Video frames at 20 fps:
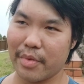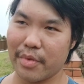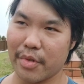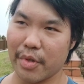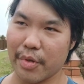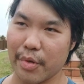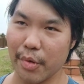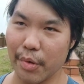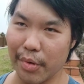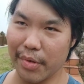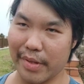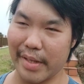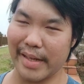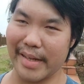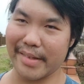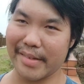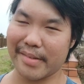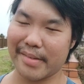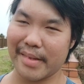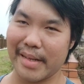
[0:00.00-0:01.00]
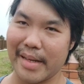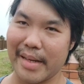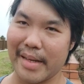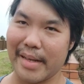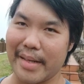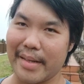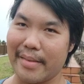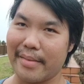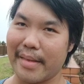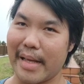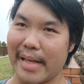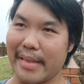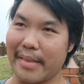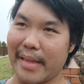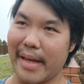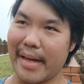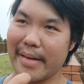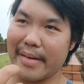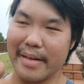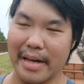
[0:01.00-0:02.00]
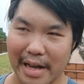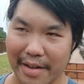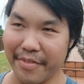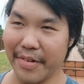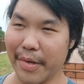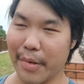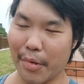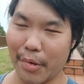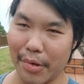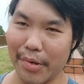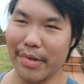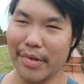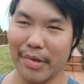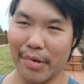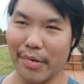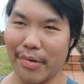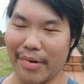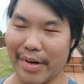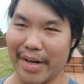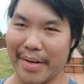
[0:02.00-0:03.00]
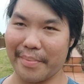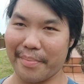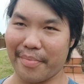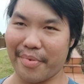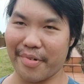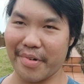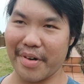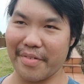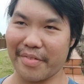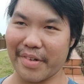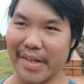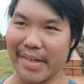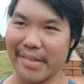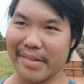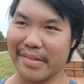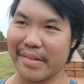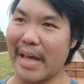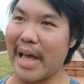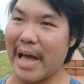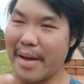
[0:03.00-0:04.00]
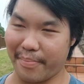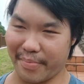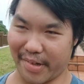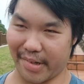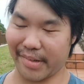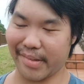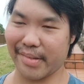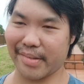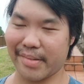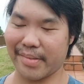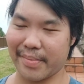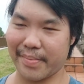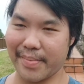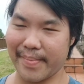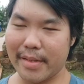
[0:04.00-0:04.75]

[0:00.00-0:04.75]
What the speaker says: to do things that they never could do in previous epochs.